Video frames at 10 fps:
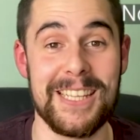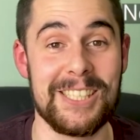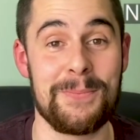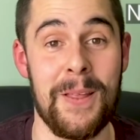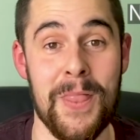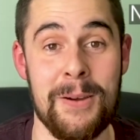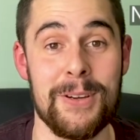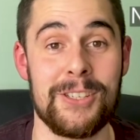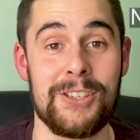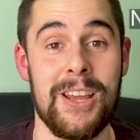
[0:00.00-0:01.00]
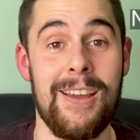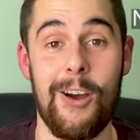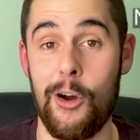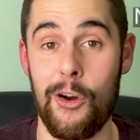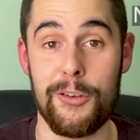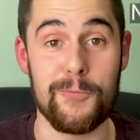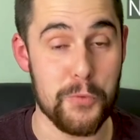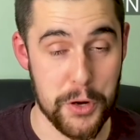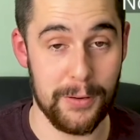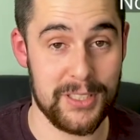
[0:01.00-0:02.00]
to spend that much on
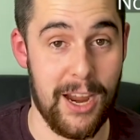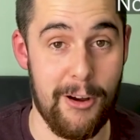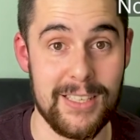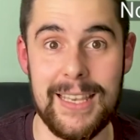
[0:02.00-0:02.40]
Rudolph's carrots,